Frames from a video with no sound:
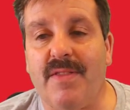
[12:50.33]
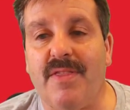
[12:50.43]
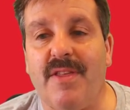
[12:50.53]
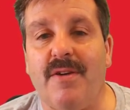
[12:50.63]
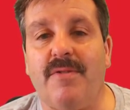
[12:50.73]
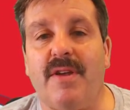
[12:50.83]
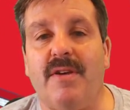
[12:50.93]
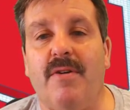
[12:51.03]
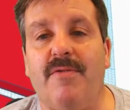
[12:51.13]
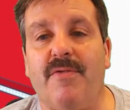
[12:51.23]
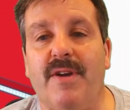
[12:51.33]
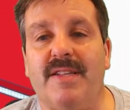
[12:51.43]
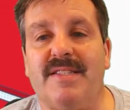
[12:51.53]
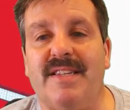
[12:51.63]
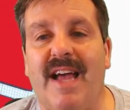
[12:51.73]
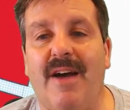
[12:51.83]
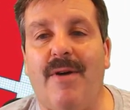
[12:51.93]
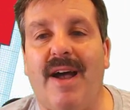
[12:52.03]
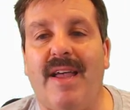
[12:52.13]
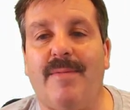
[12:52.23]
There you go friends. Now
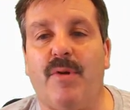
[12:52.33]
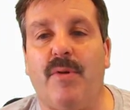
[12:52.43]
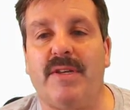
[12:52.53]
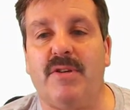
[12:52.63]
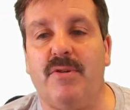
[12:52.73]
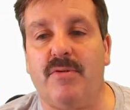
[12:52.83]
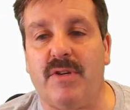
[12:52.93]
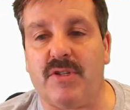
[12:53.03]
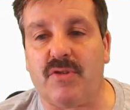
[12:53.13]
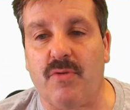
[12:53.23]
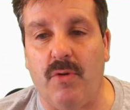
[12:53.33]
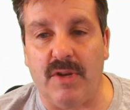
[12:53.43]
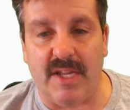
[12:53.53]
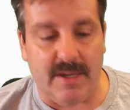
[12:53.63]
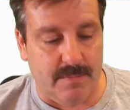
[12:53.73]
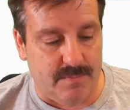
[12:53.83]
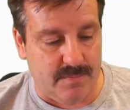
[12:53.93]
I am going to do Control D.